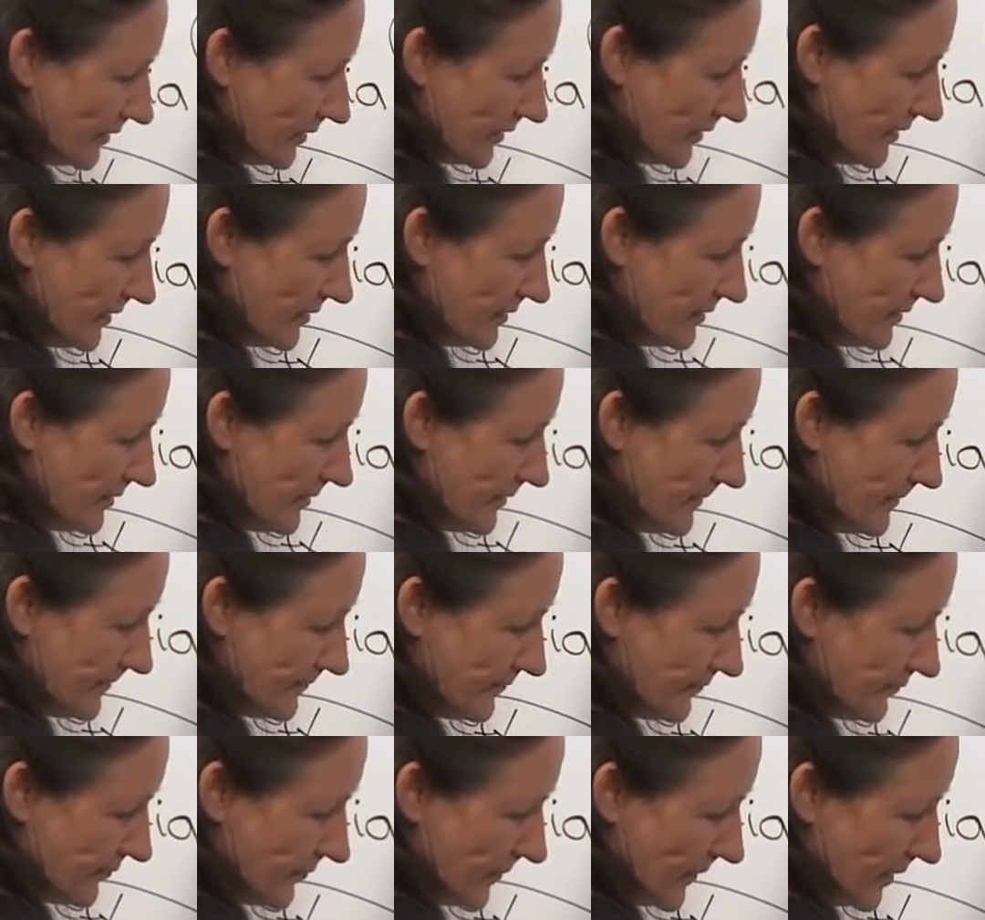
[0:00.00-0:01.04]
the kidney.
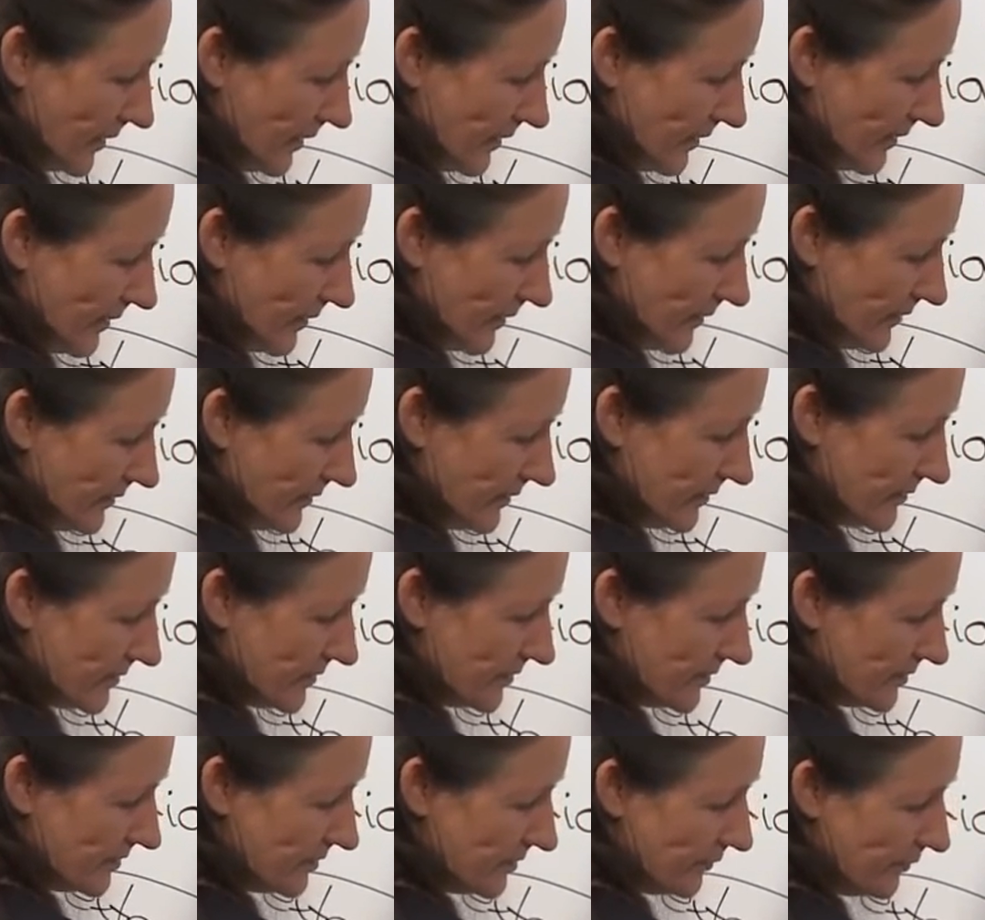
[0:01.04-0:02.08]
This
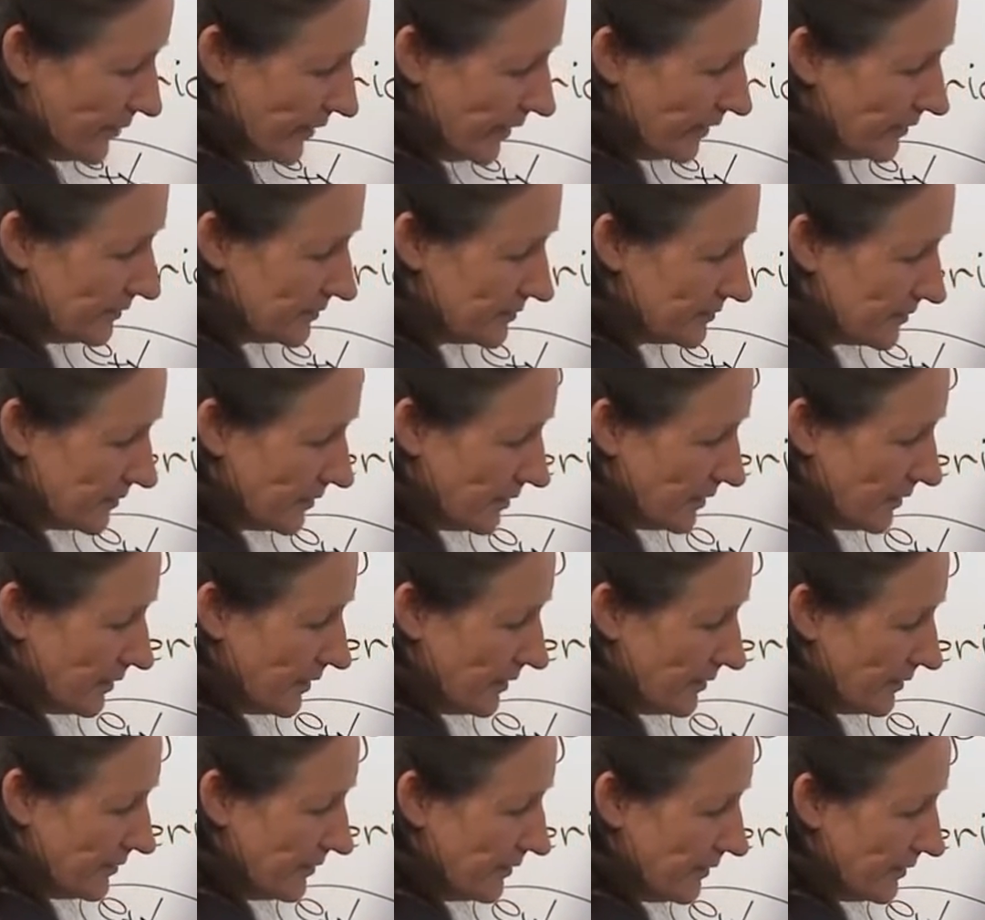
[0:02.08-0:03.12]
is the belt.
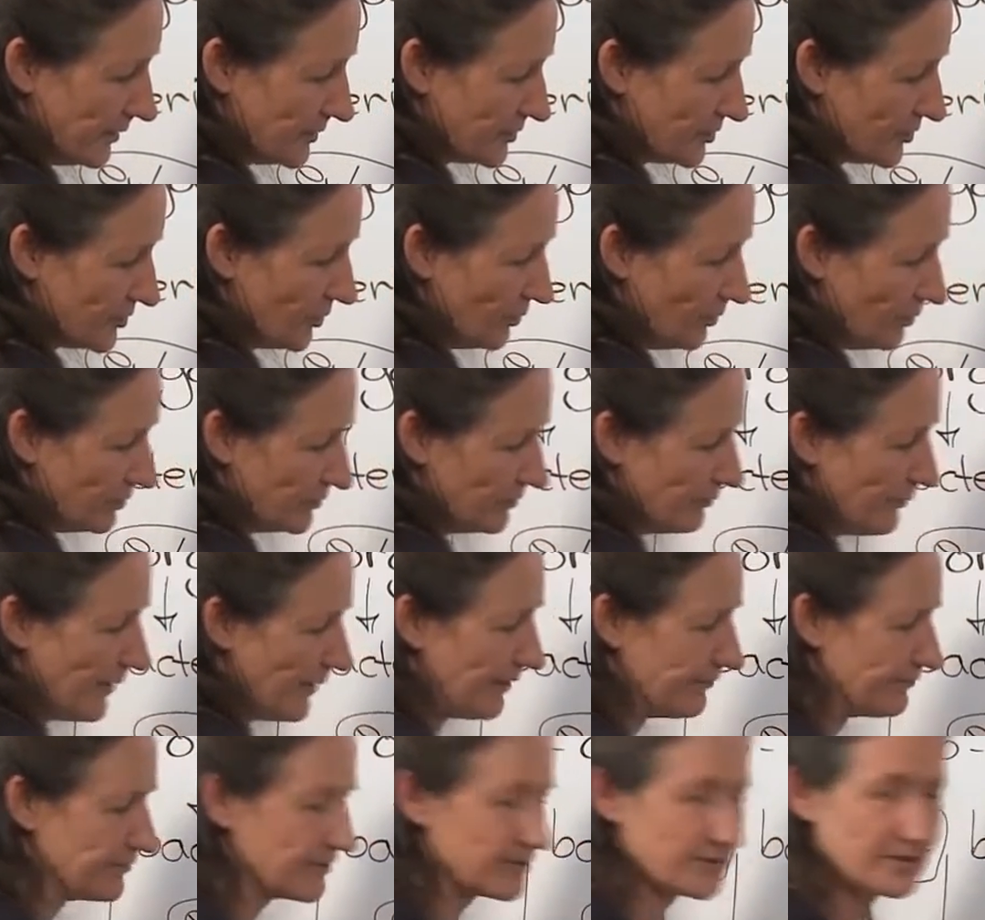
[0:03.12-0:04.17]
I think it's called
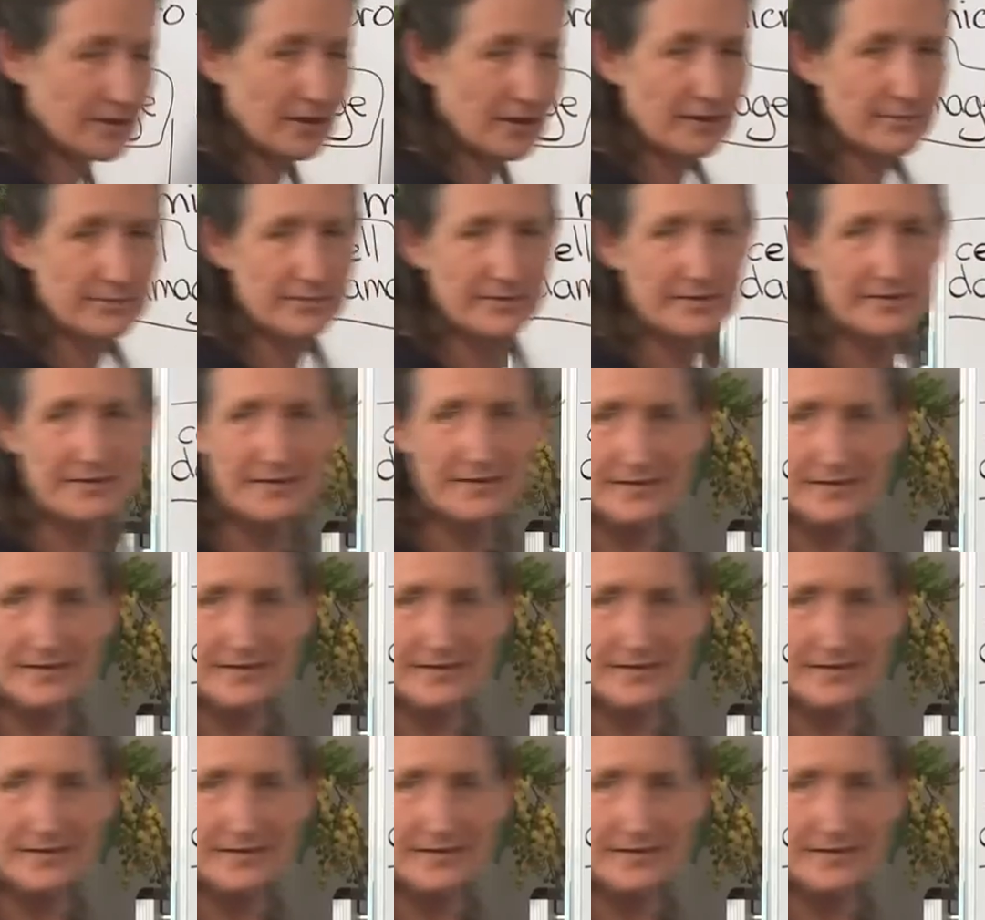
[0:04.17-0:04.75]
muffin top.